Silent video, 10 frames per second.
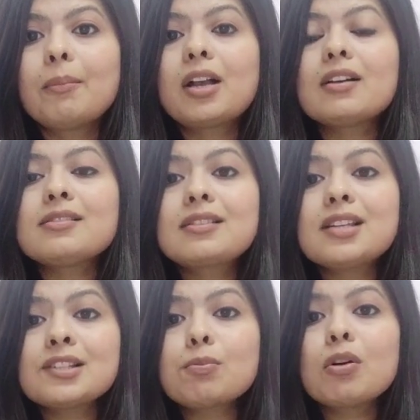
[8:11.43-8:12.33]
because
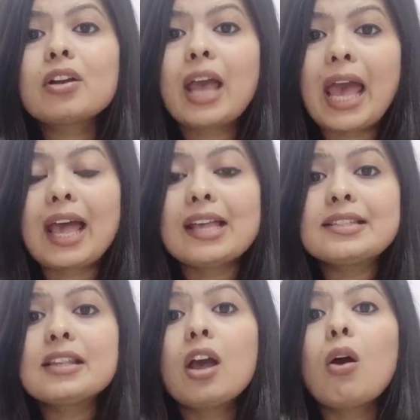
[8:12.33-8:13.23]
this book
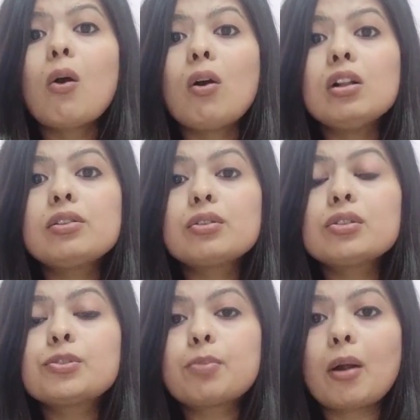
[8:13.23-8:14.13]
has all
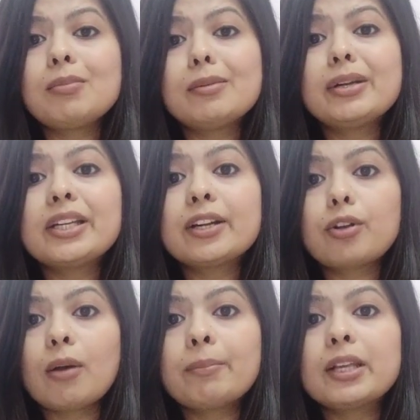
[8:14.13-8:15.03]
those
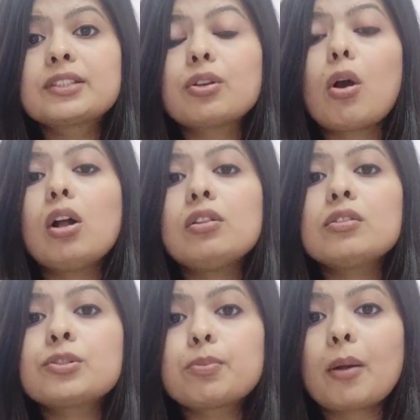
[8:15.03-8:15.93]
problematic topics, all
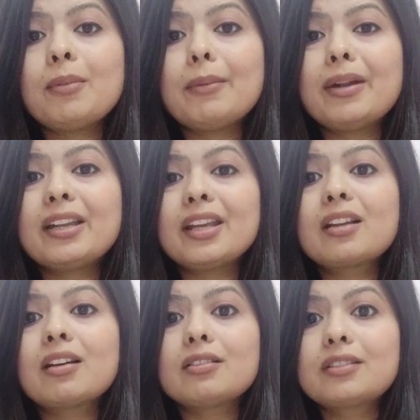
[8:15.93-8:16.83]
those
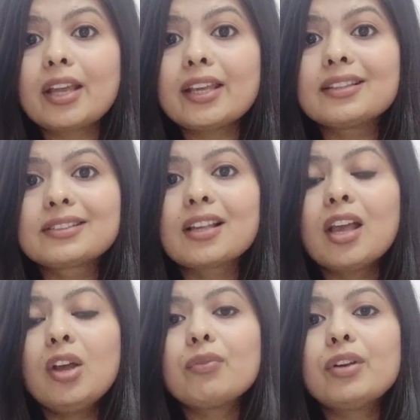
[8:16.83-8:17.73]
problematic
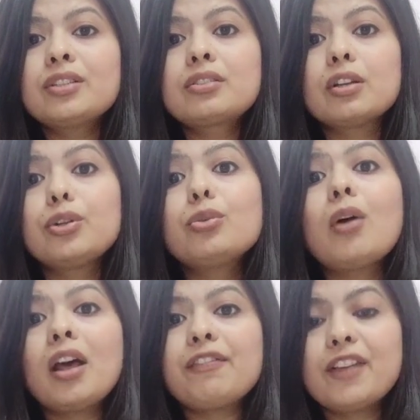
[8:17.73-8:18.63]
things which
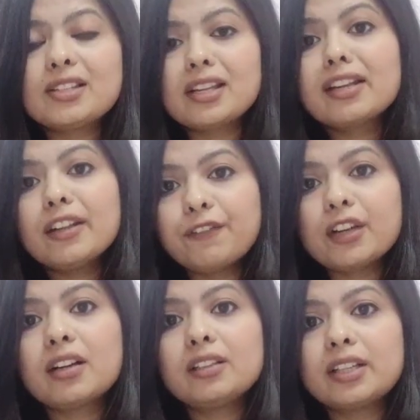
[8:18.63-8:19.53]
you are facing
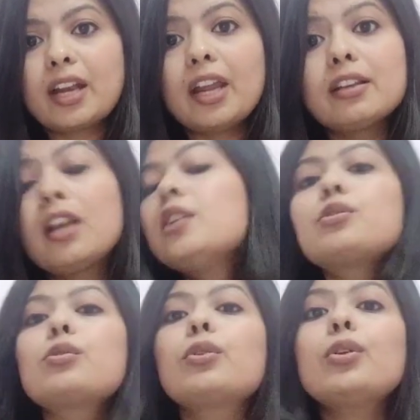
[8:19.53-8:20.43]
difficulty, right?
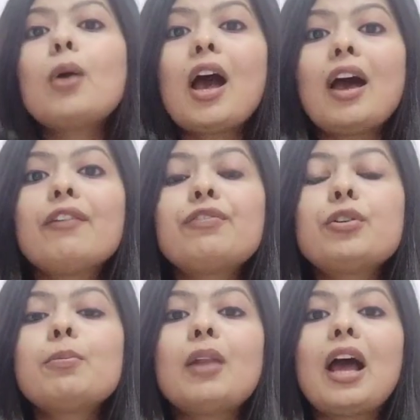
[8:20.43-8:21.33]
So you have
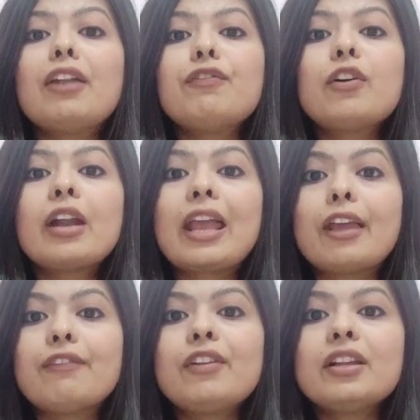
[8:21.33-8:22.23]
to plan for
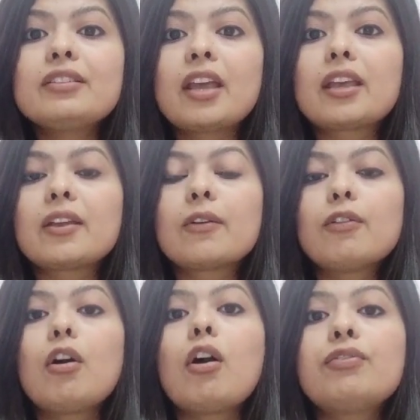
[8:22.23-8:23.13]
everything
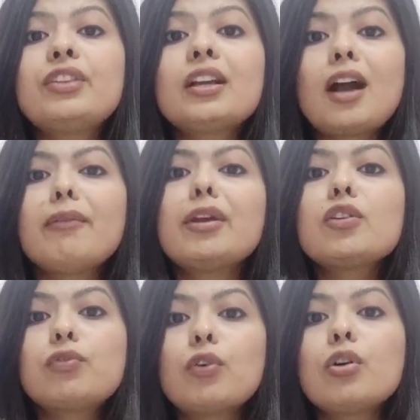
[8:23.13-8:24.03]
of the
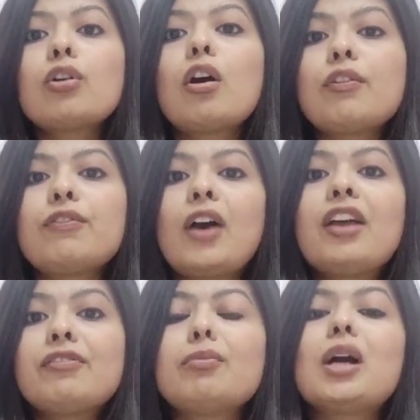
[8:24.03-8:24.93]
coming 4 or
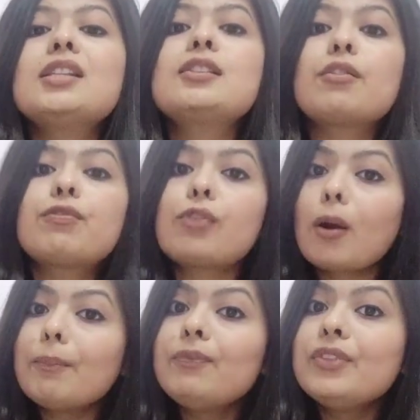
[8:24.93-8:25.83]
5 months
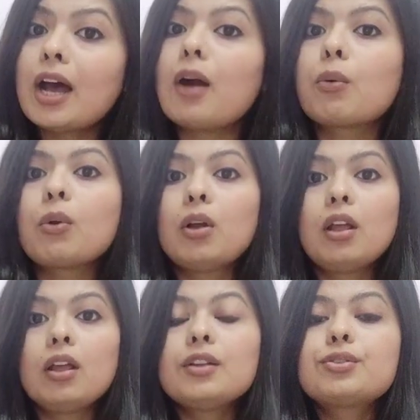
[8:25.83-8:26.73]
from now.
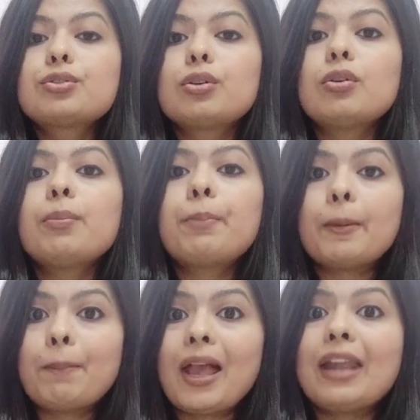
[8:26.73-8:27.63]
So
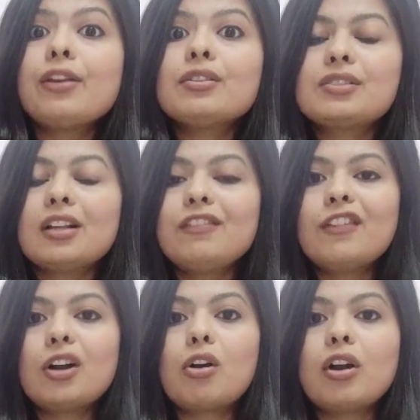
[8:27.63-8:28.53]
prepare yourself
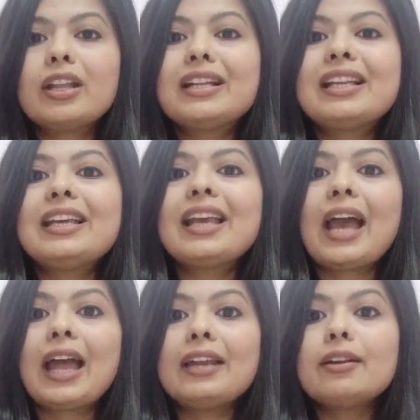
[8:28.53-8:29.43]
accordingly
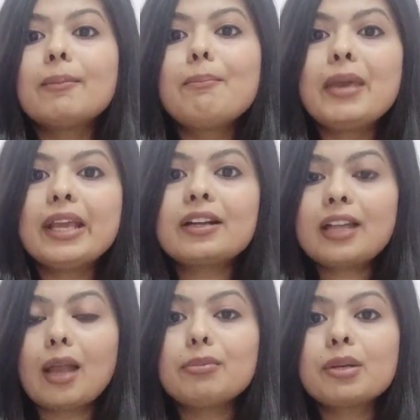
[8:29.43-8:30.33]
and make
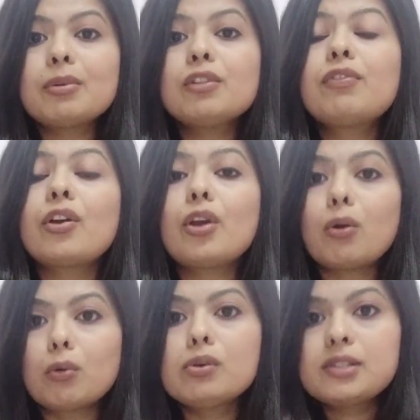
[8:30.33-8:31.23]
a timetable for
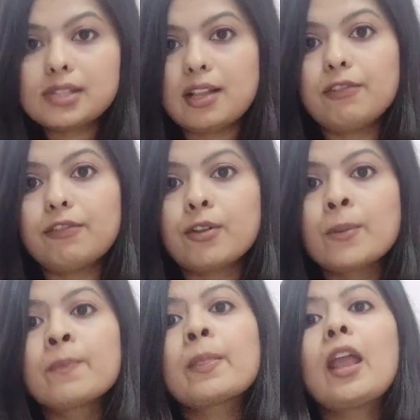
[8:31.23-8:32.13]
your own
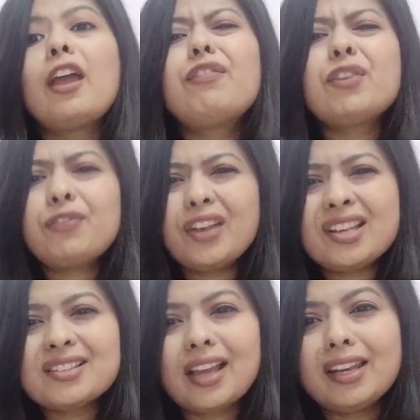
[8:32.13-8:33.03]
self. If you
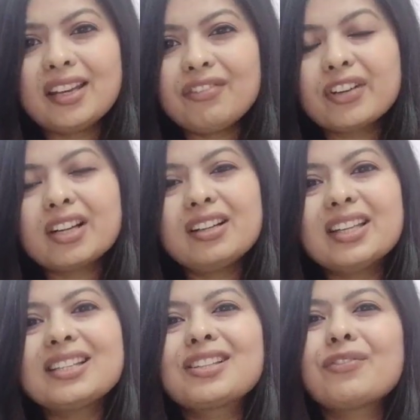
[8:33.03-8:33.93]
face any
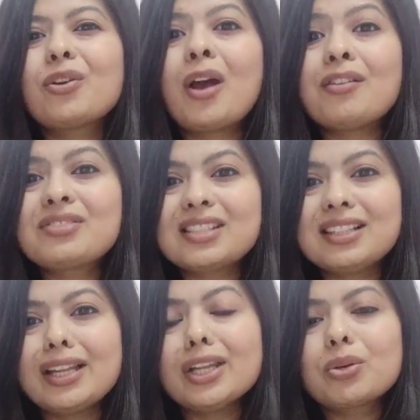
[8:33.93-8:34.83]
difficulties, if you have
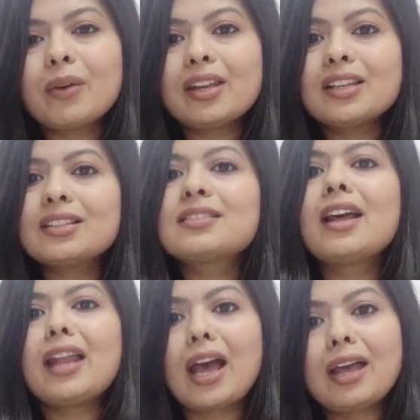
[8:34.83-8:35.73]
still any queries,
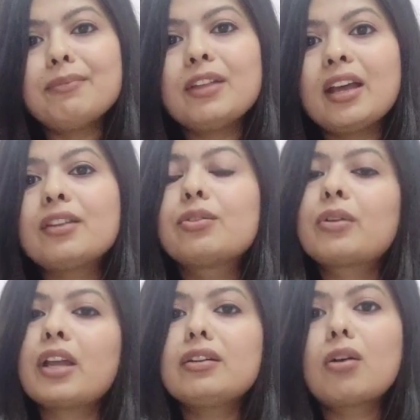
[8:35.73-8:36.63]
then I am there. You
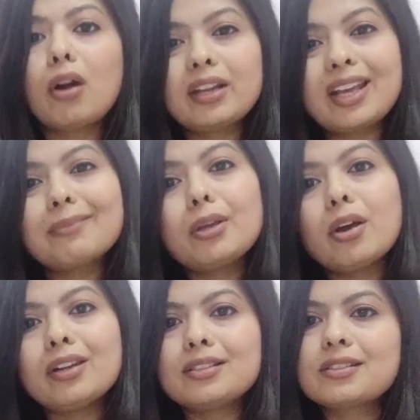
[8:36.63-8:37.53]
can contact me
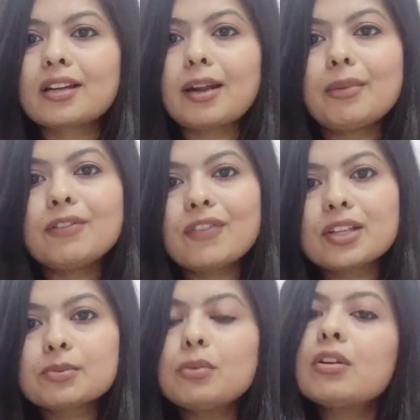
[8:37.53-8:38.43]
on Instagram and
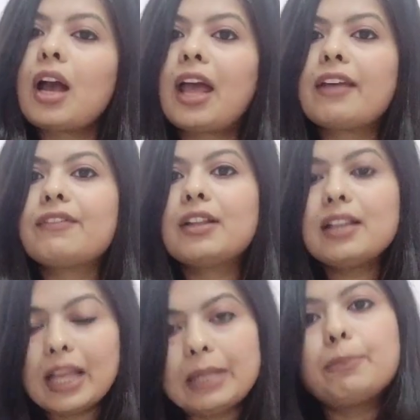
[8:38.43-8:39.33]
Facebook. I
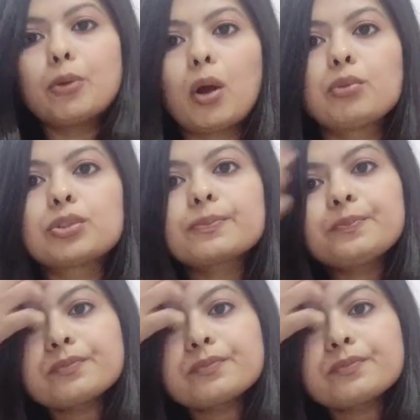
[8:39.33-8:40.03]
will help you out.